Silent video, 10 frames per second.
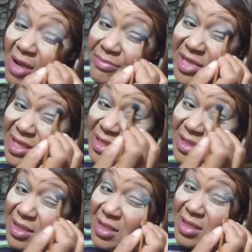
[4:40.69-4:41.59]
on me,
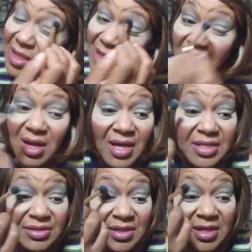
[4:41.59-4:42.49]

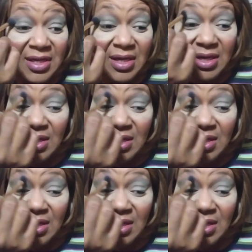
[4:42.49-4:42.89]
honestly,